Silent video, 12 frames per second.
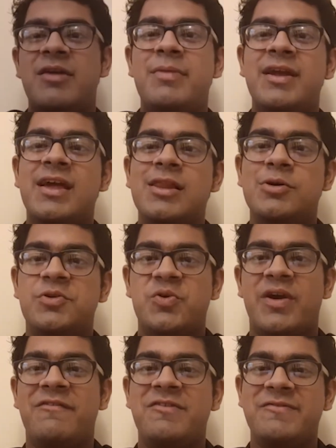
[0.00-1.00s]
big hello
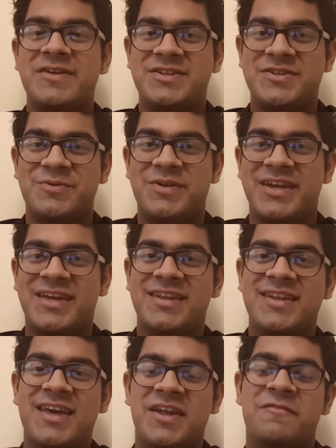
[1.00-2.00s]
to everyone tuning
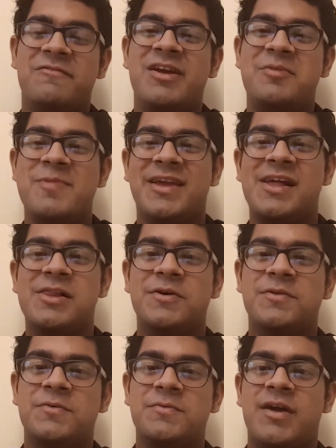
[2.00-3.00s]
in, and a very big
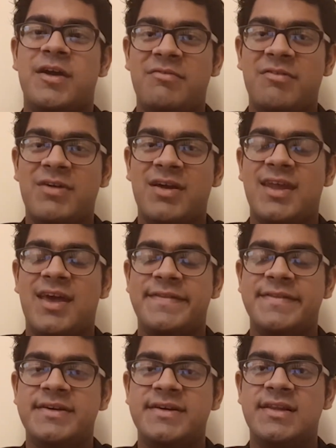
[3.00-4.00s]
hello to everyone
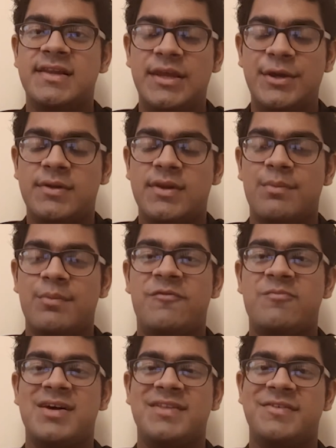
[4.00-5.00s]
at the Leo Club
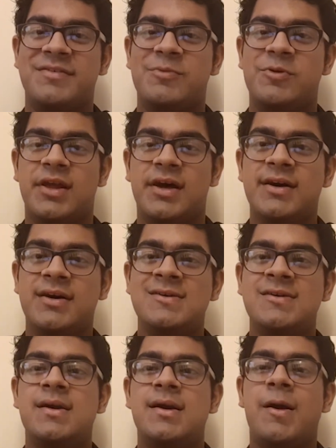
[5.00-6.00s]
of Battaramulla.
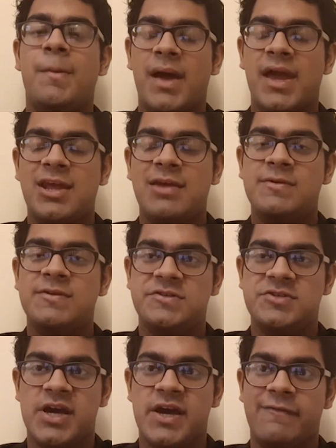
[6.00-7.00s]
My name is
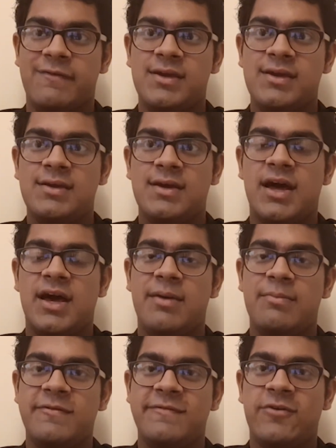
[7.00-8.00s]
Jayavi. I
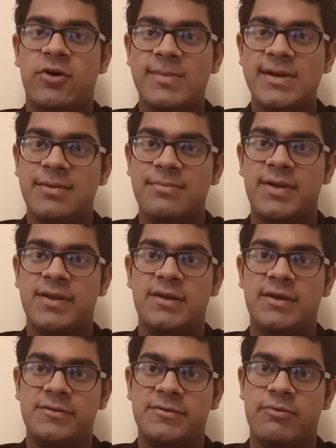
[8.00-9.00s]
am a former
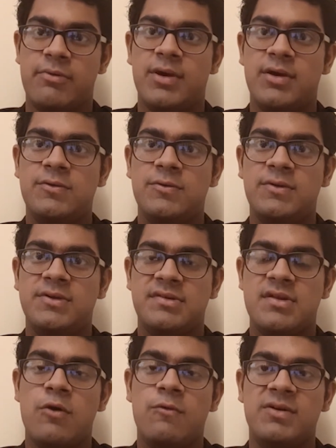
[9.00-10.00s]
competitive swimmer who is
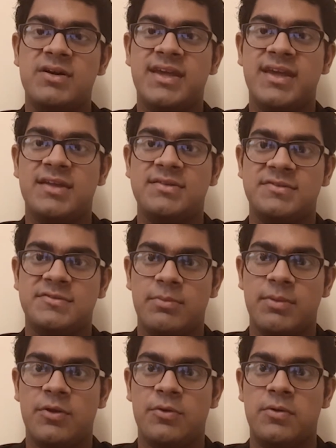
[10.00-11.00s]
now working as a
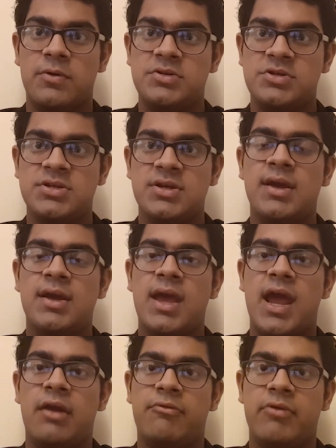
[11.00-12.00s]
swimming coach
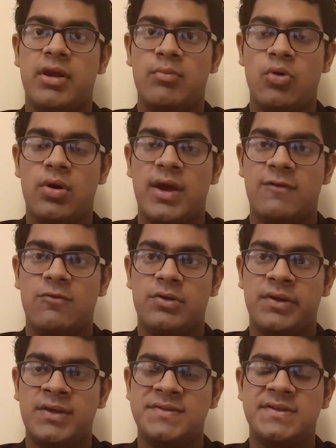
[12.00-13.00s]
at Rainbow
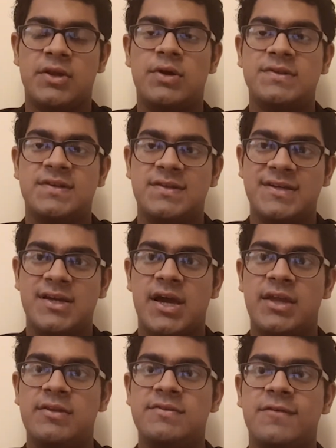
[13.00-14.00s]
Aquatics alongside the
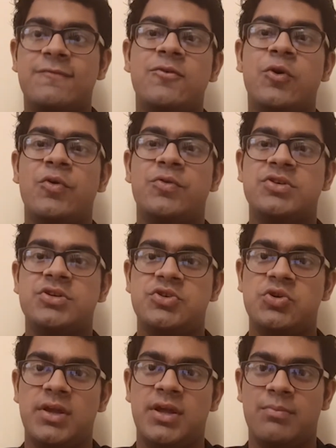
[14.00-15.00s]
guidance of Coach
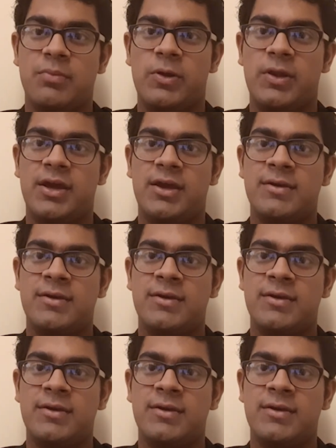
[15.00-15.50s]
Julian Bowling.